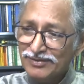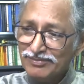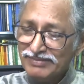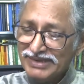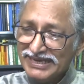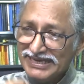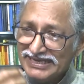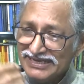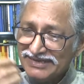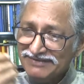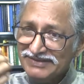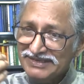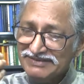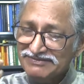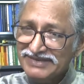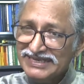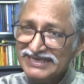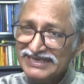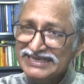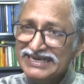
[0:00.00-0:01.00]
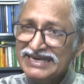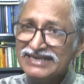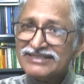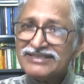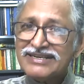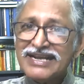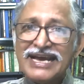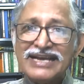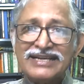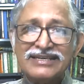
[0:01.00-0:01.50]
By giving very
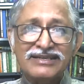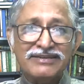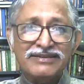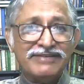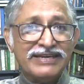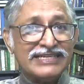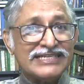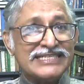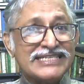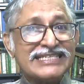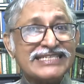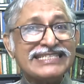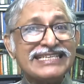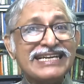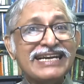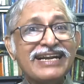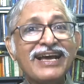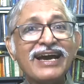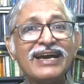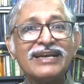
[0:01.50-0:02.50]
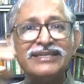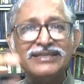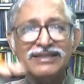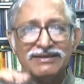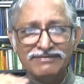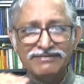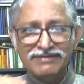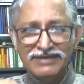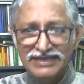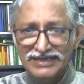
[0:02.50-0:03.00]
attractive and
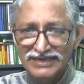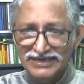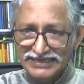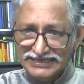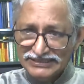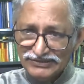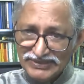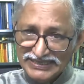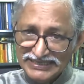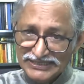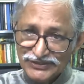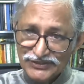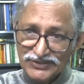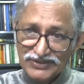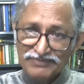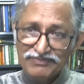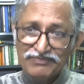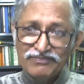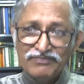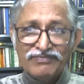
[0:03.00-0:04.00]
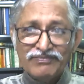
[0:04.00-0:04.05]
seductive literature.